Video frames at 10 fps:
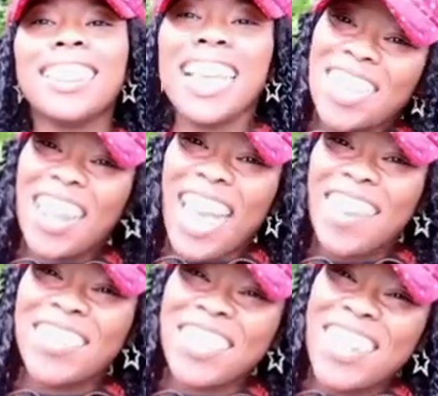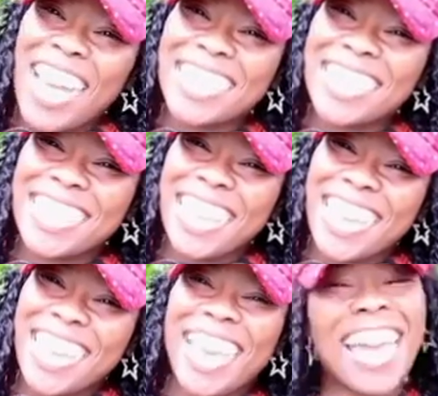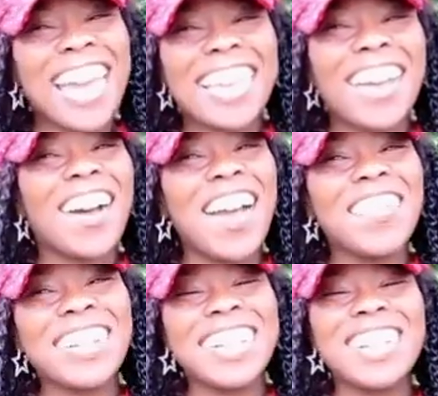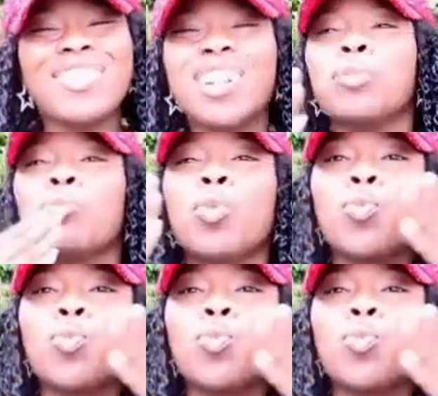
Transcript: that's all I have for you guys today. And y'all have a good one.